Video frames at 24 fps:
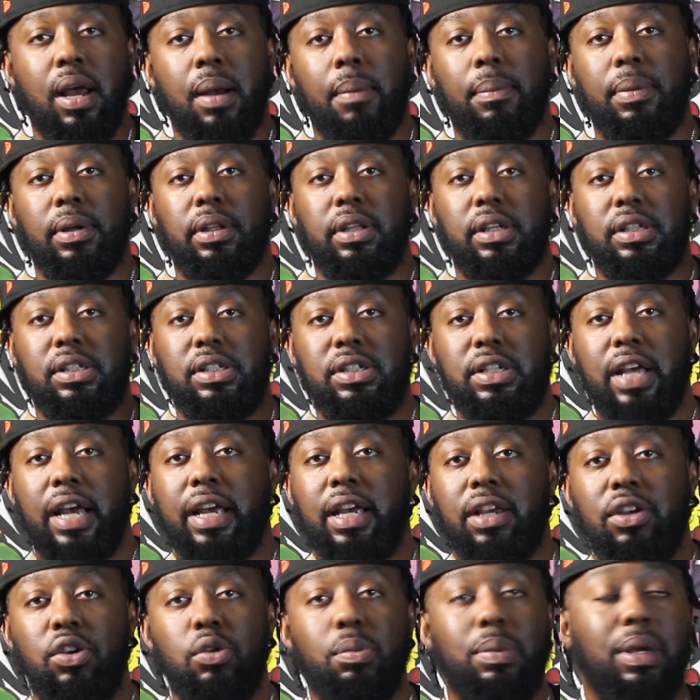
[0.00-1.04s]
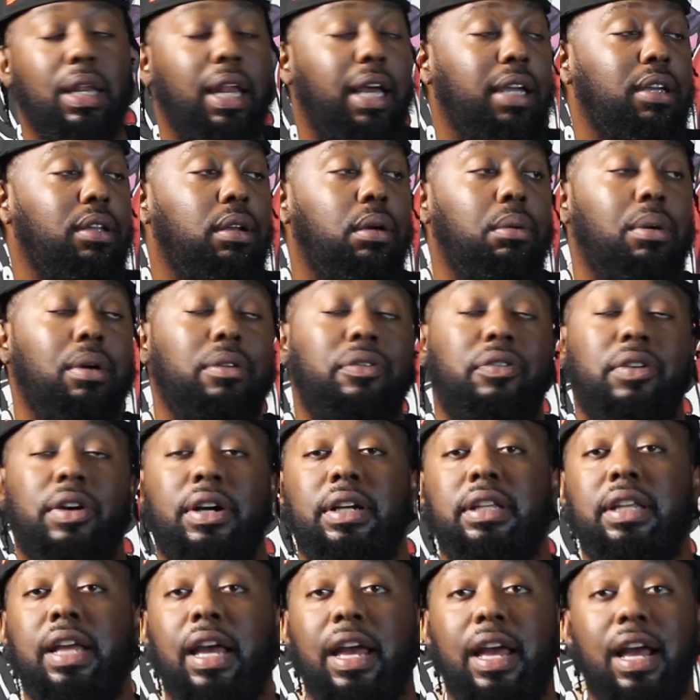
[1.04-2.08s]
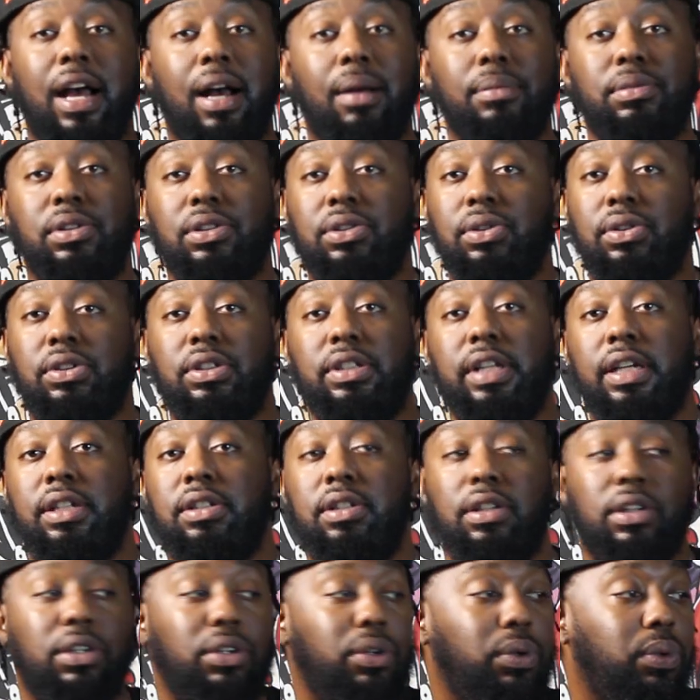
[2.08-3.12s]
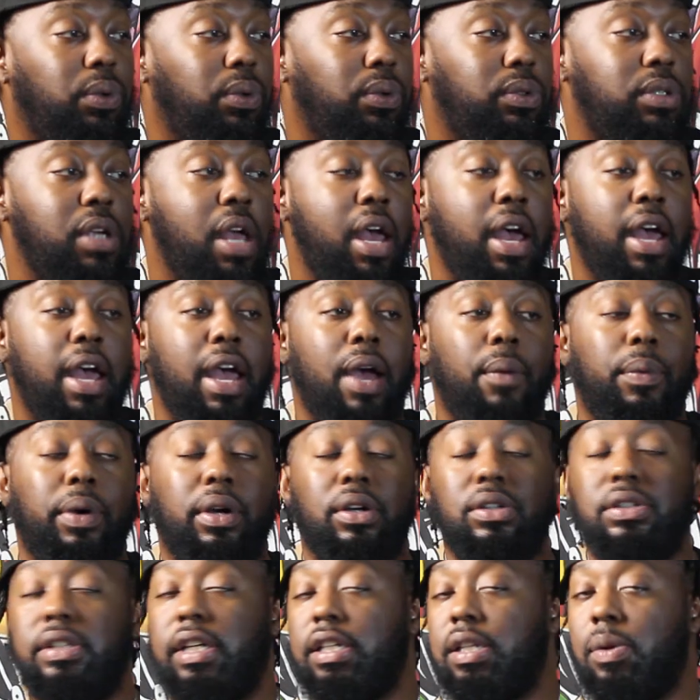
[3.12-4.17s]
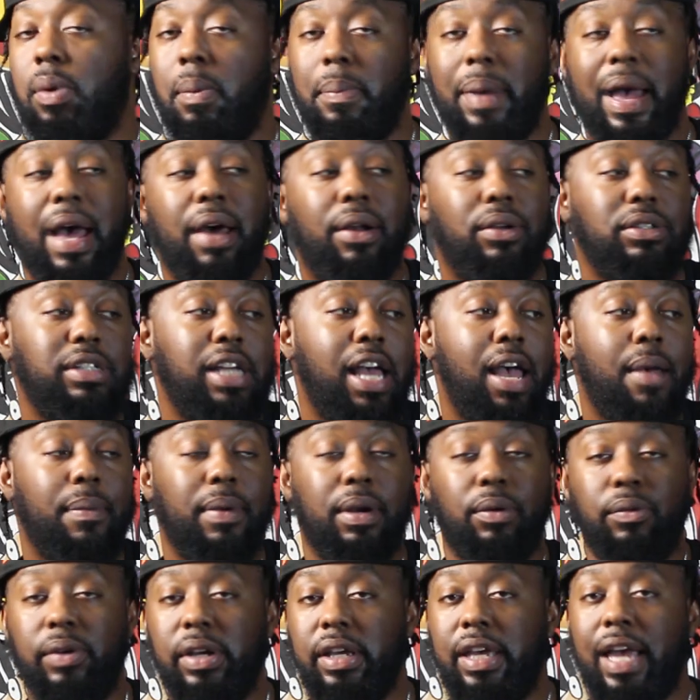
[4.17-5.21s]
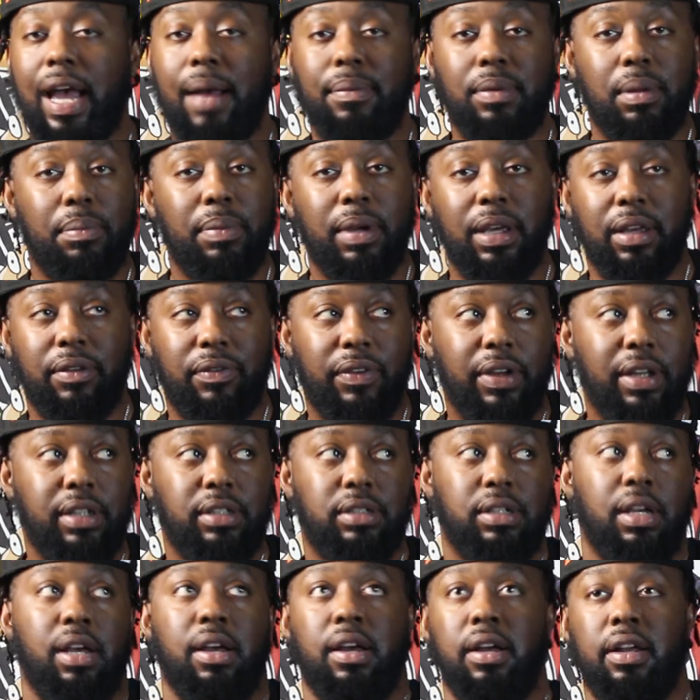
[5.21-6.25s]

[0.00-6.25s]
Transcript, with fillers: But the second you be like, you know what, fuck that. I'm just going to stick to the news and we're going to stick to when battles happen and recap the big events.